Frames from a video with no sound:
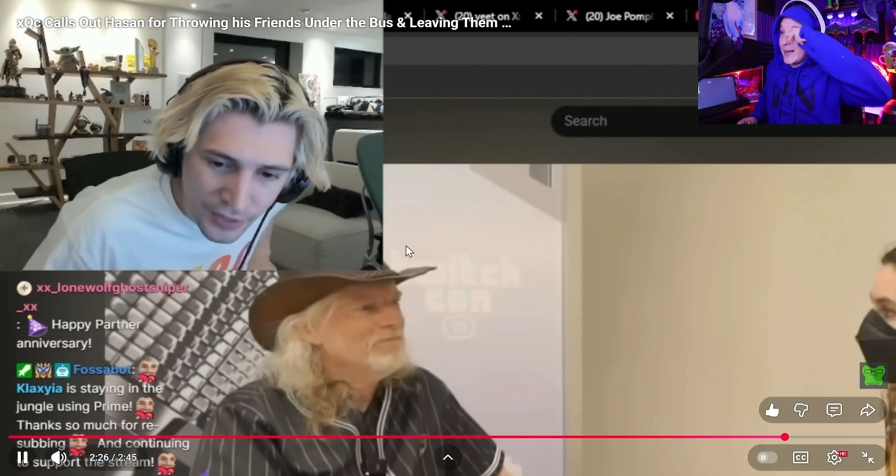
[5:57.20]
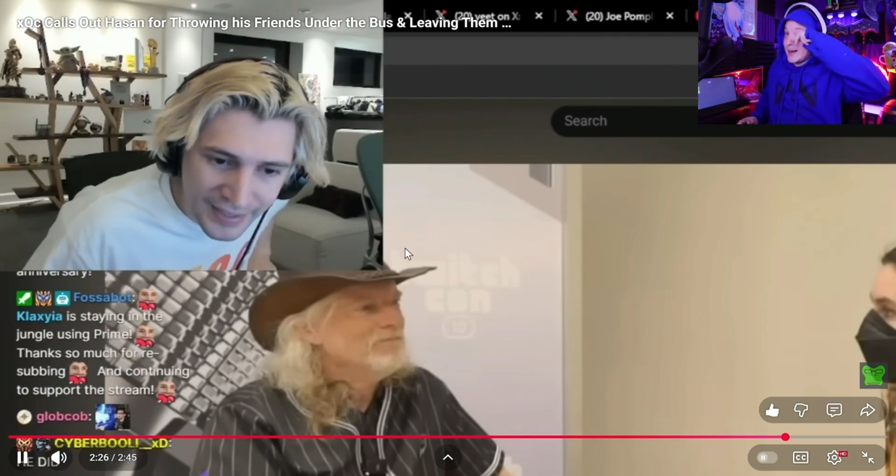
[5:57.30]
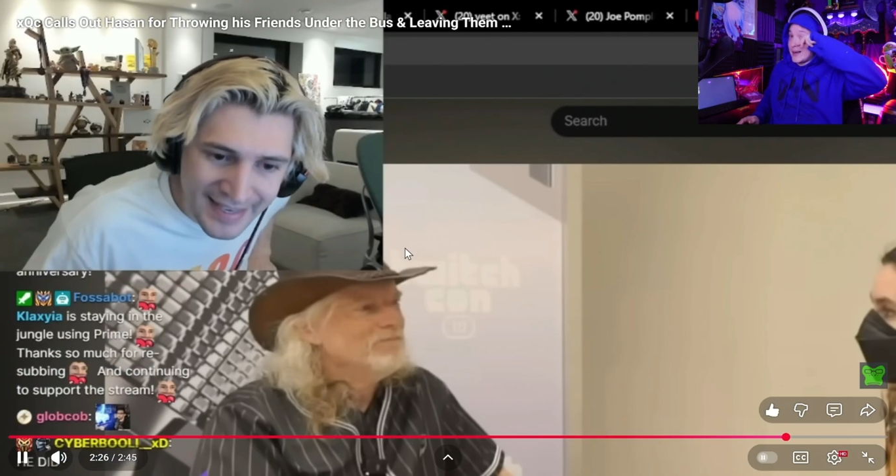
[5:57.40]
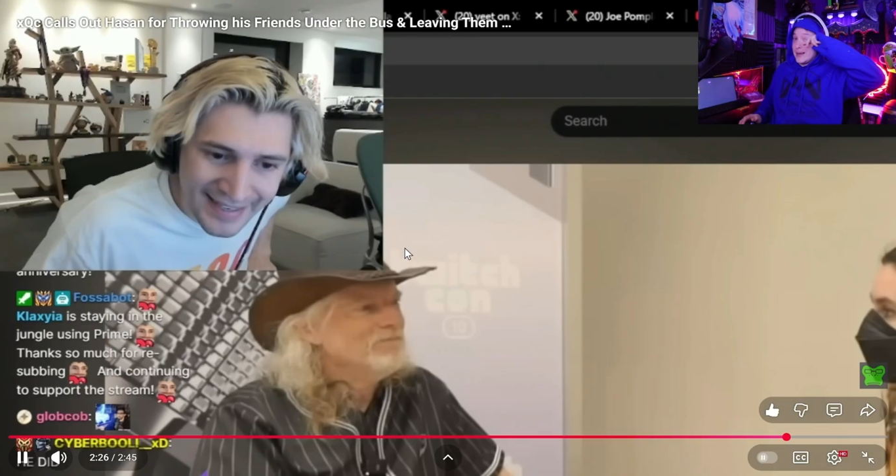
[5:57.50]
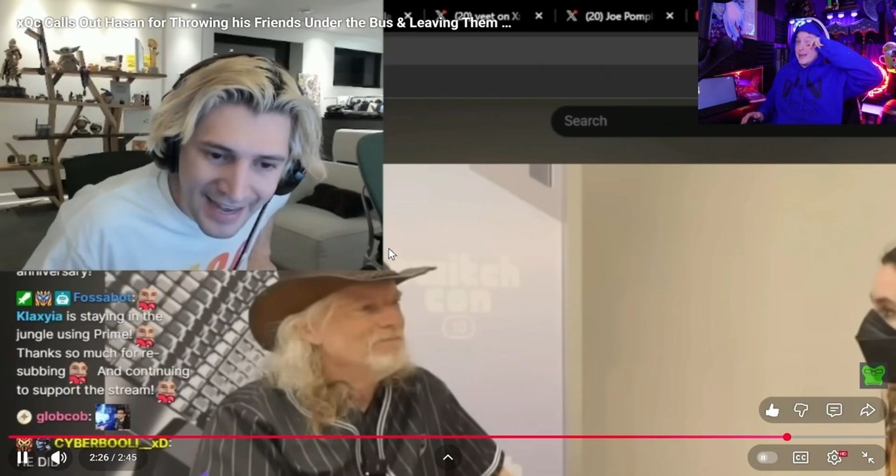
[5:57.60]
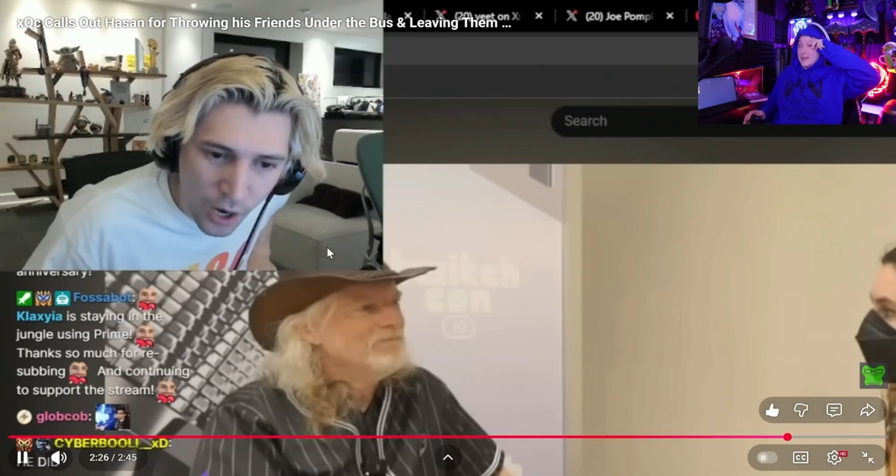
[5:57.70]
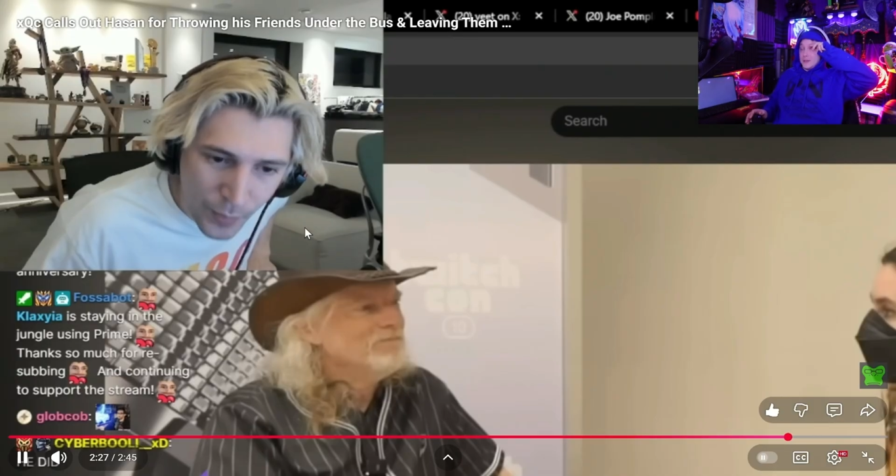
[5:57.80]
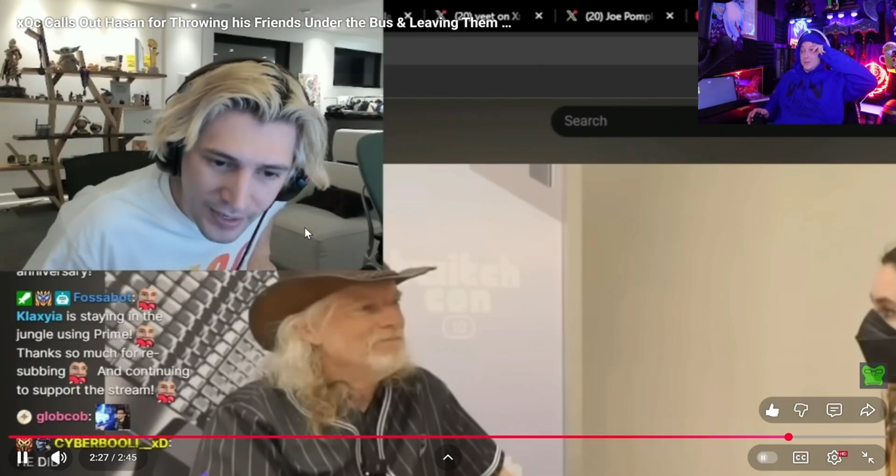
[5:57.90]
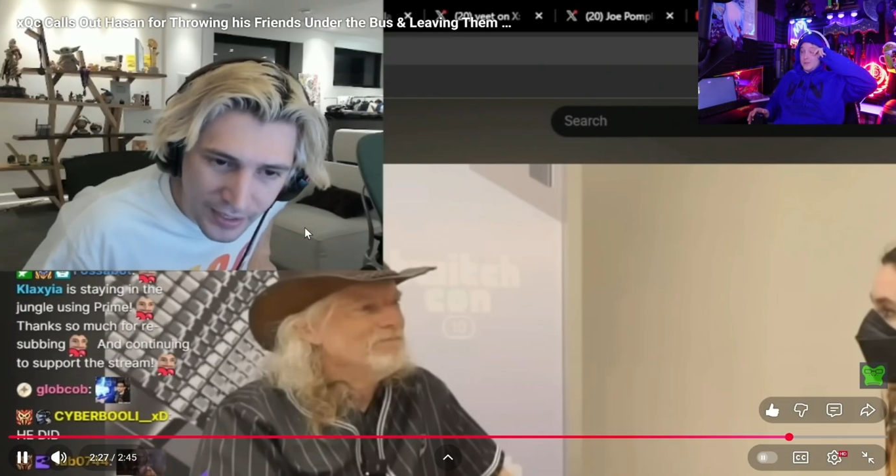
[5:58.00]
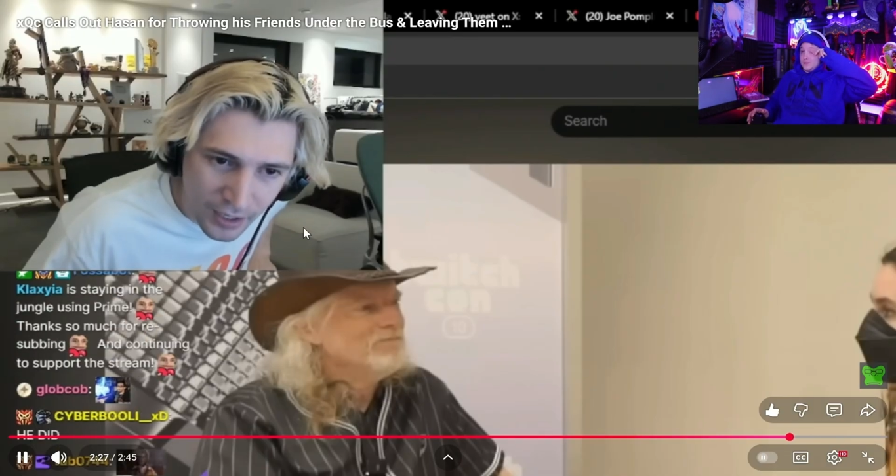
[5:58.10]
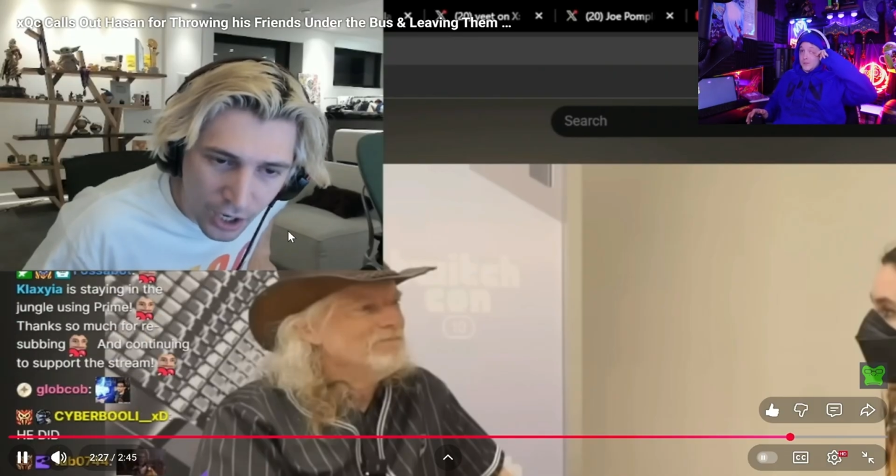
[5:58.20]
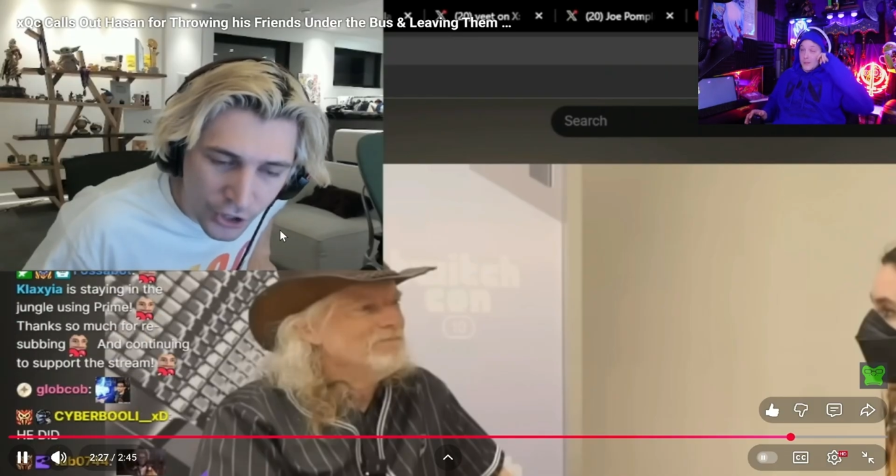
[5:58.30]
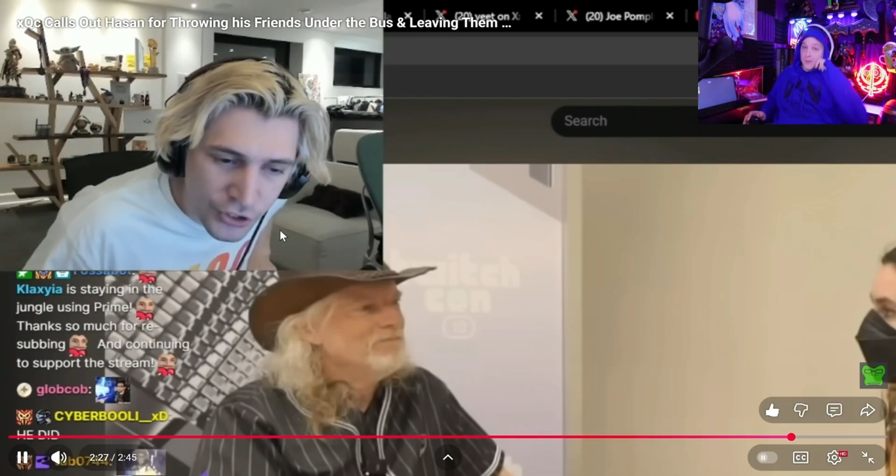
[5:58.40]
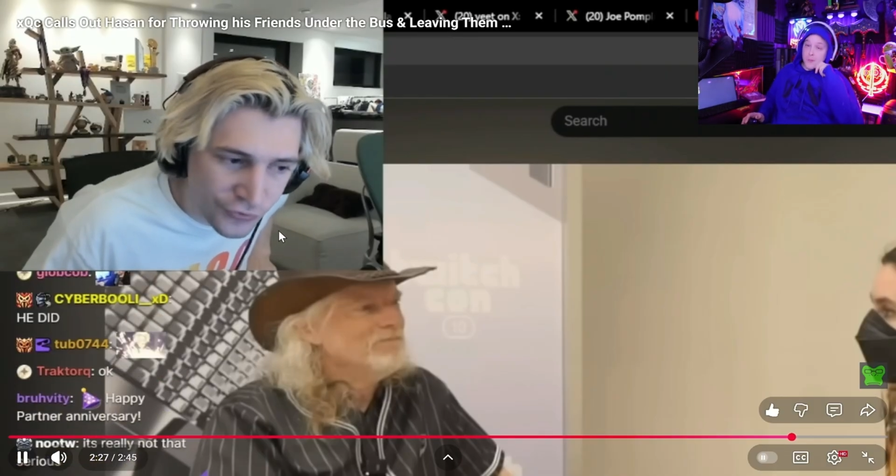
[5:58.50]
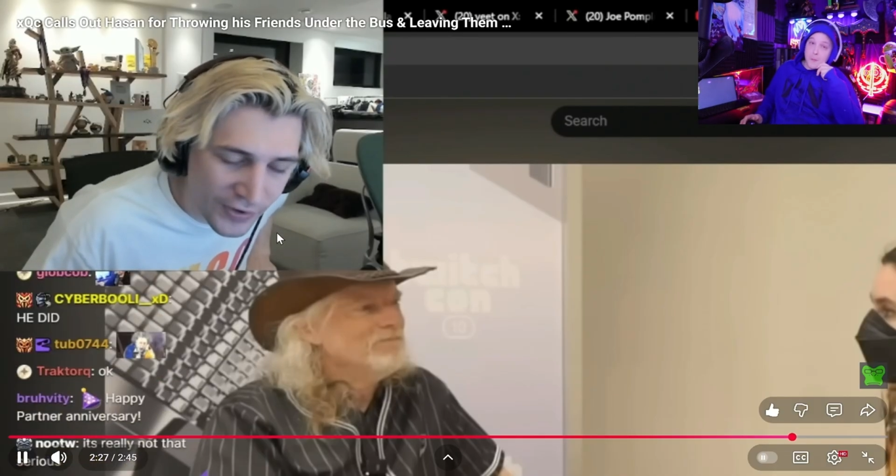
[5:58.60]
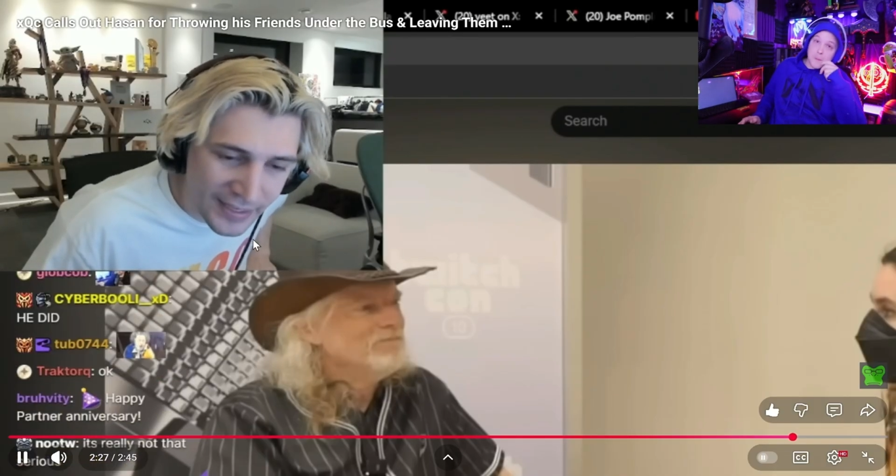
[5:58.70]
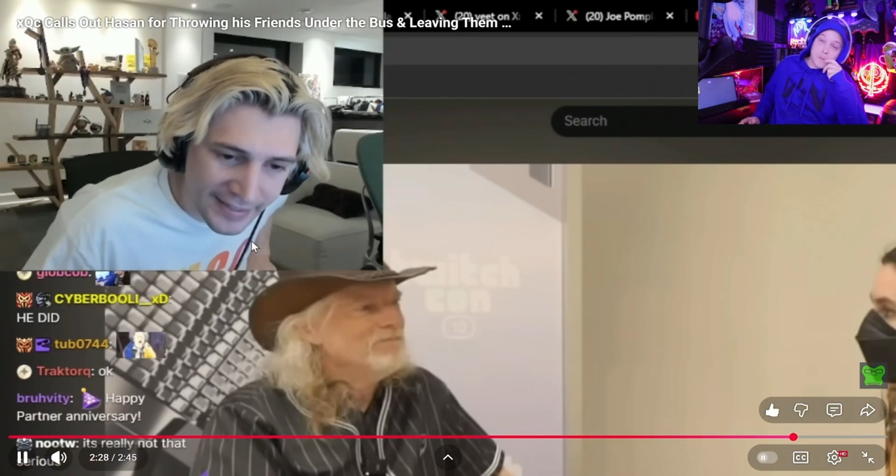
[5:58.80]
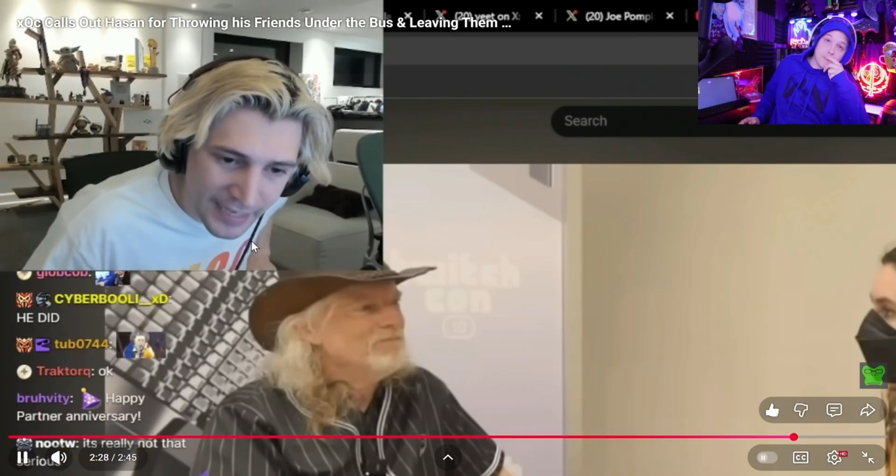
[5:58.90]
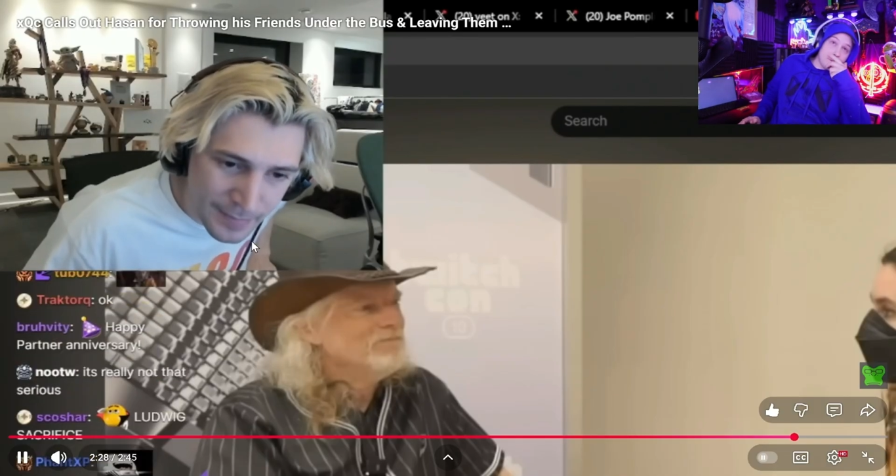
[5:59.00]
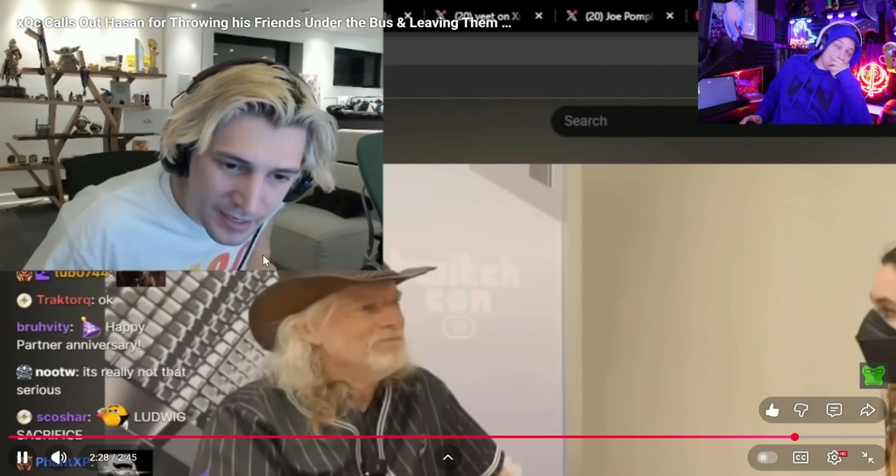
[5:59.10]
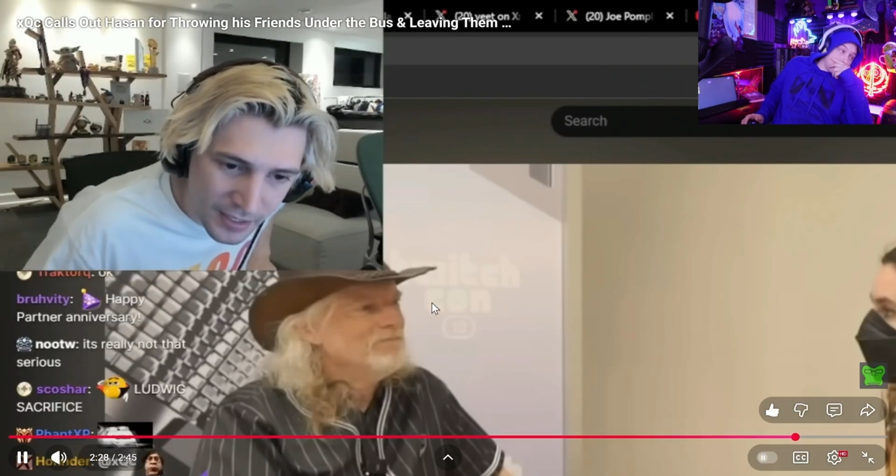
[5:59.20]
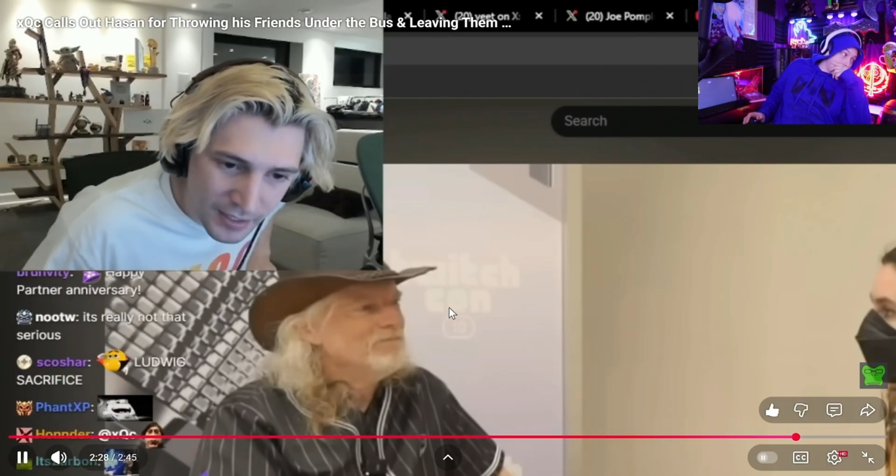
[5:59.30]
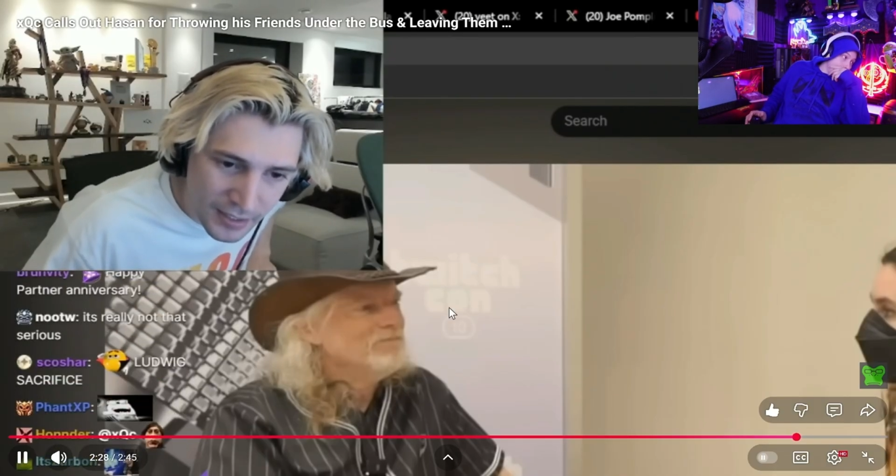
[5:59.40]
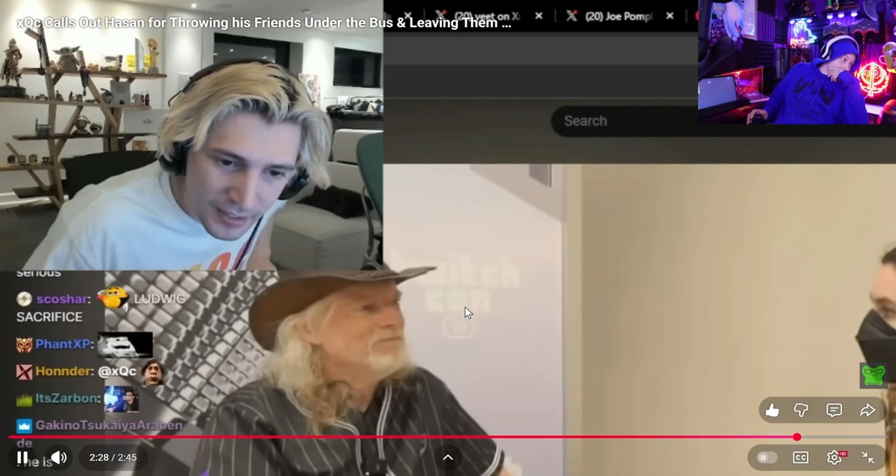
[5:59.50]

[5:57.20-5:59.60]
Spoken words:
That he cannot win. Are you fucking kidding me?